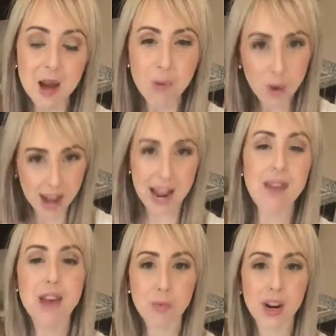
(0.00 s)

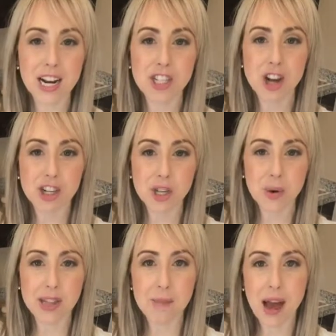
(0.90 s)
and then we're going to start
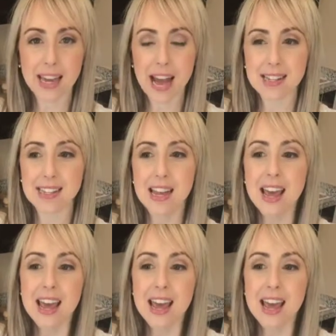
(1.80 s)
showing the baguettes.